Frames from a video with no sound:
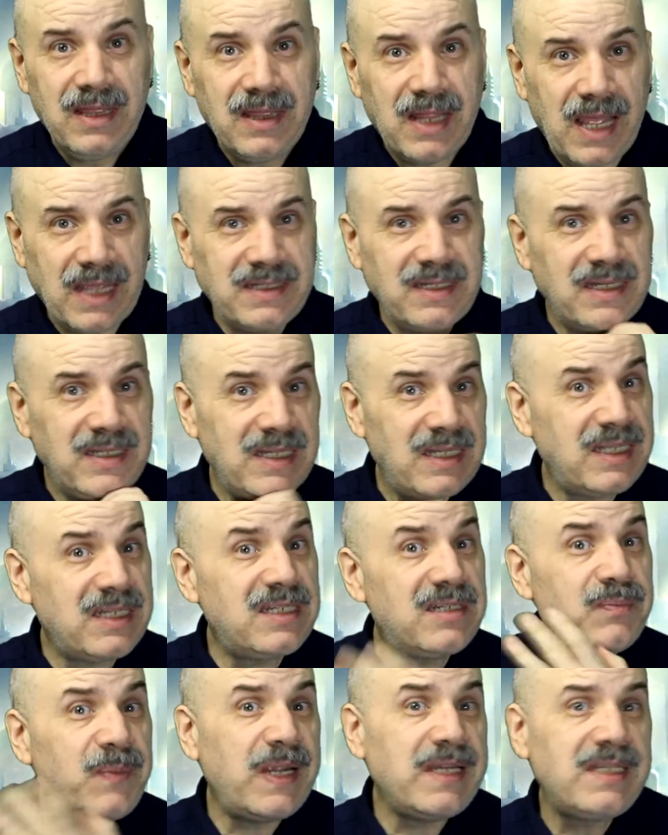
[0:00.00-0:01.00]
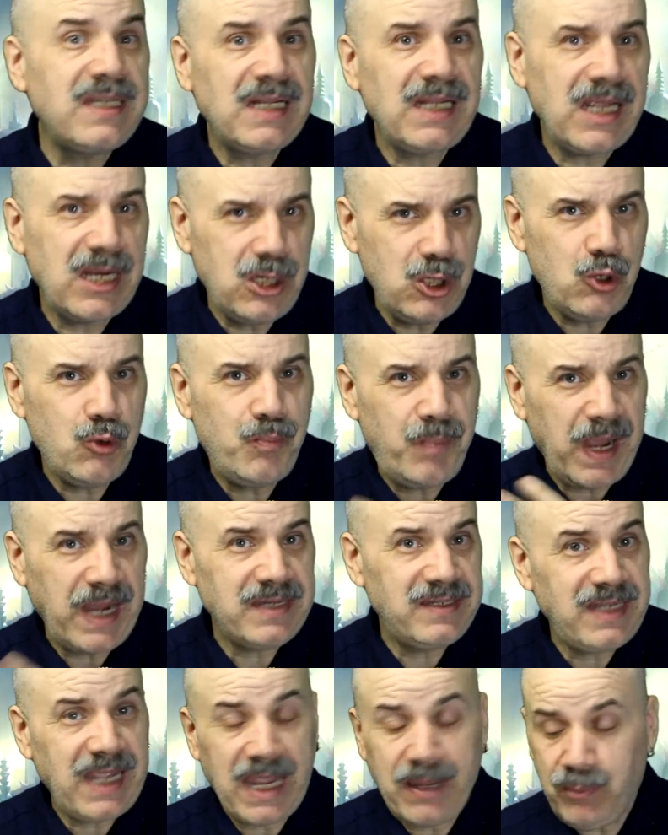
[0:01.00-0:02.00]
As I say, this is basically a new
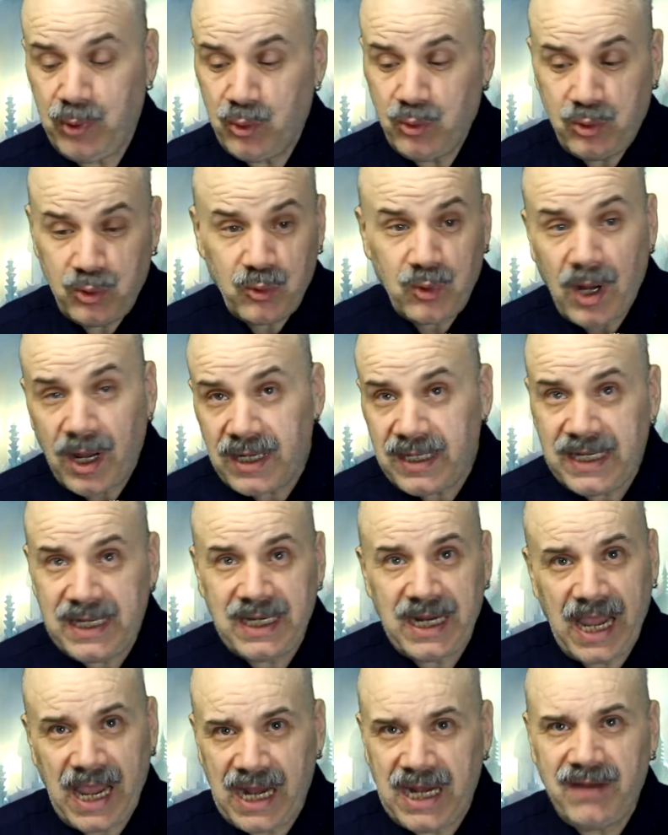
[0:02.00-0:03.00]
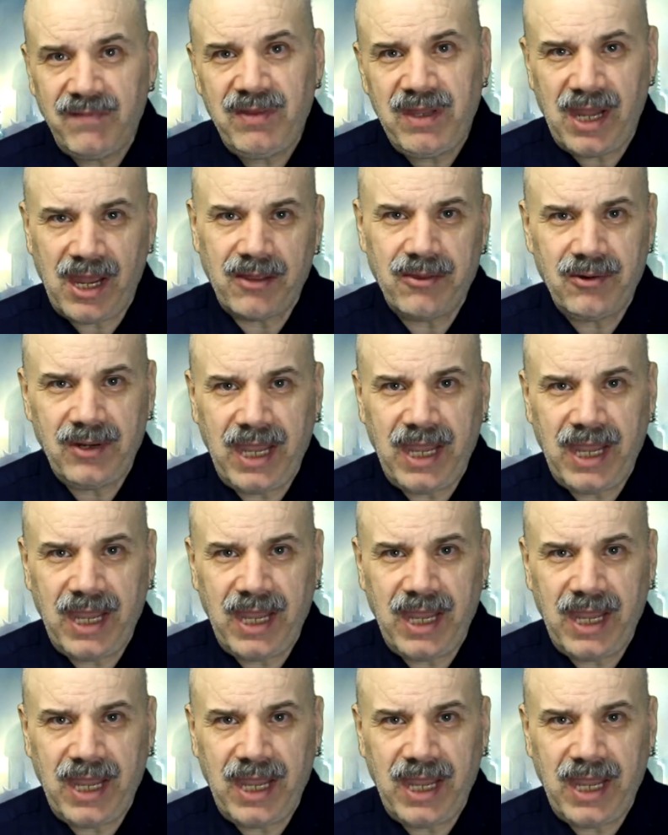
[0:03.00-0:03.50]
base game. You do not need any of the other